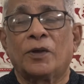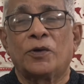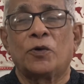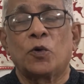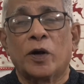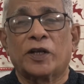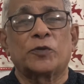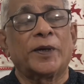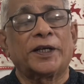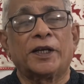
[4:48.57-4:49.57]
you are
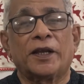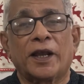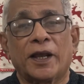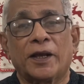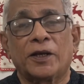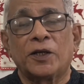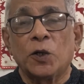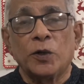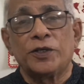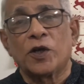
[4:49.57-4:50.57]
expecting a
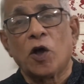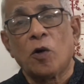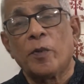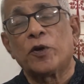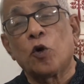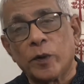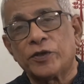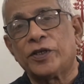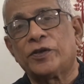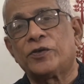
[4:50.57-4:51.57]
good job, an
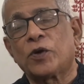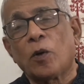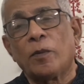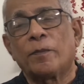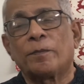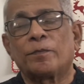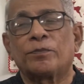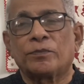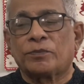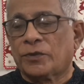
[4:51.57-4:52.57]
overseas job.
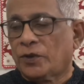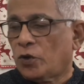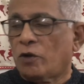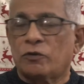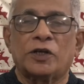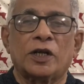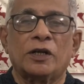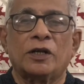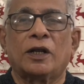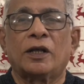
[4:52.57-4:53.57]
You have
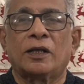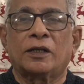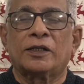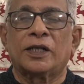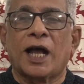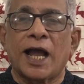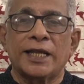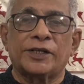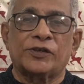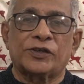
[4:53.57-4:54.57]
written the
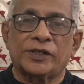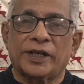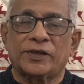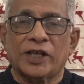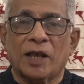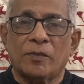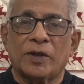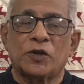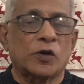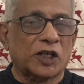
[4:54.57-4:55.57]
IELTS exam
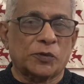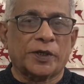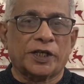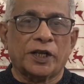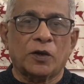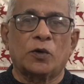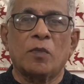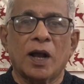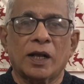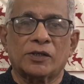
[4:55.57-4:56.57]
and you're expecting good
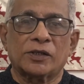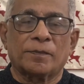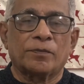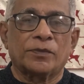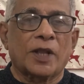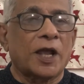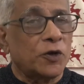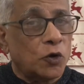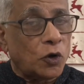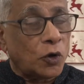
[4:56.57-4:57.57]
marks,
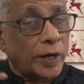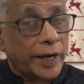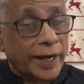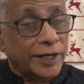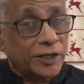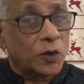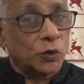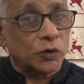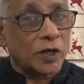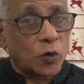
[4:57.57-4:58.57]
and your head
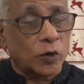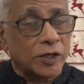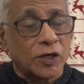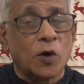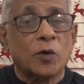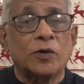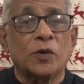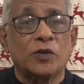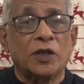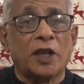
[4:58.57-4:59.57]
goes round and round.
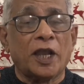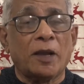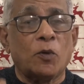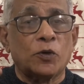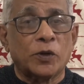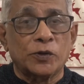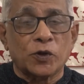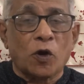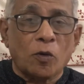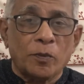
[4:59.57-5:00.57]
You're thinking about your
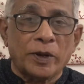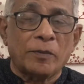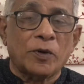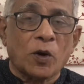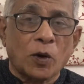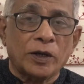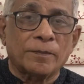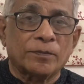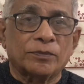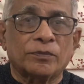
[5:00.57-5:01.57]
job abroad.
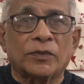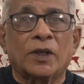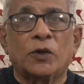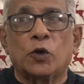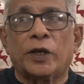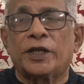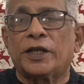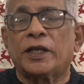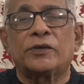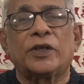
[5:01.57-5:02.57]
You're
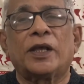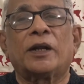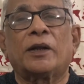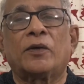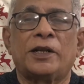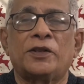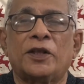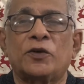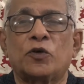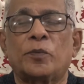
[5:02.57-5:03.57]
getting, say, in
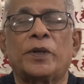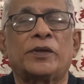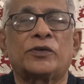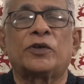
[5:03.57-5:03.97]
Indian rupees,